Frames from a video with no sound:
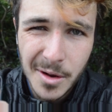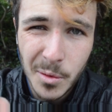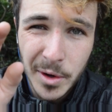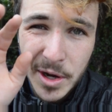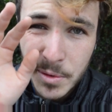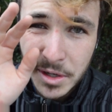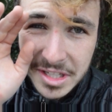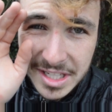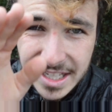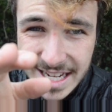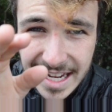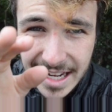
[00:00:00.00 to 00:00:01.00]
We will
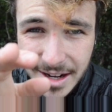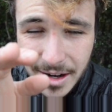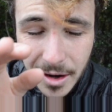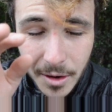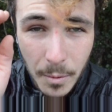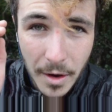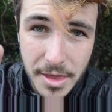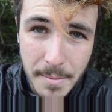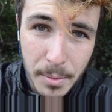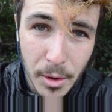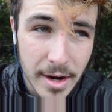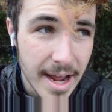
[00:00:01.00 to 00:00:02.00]
see what the
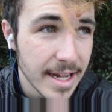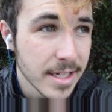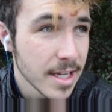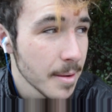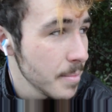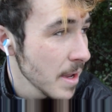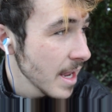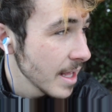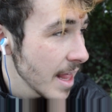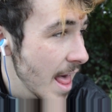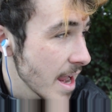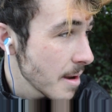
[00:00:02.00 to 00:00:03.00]
board ends up
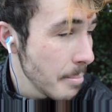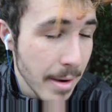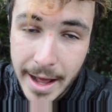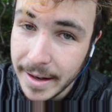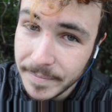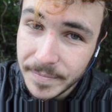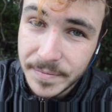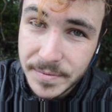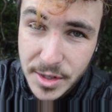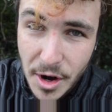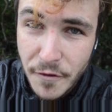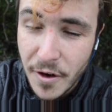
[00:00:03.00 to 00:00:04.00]
being like, but
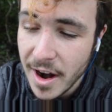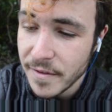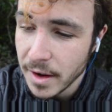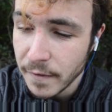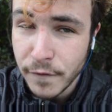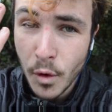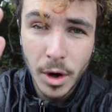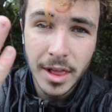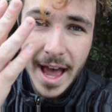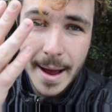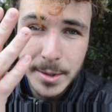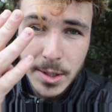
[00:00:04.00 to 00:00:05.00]
so far I've done 4
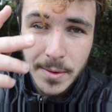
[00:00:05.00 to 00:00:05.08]
laps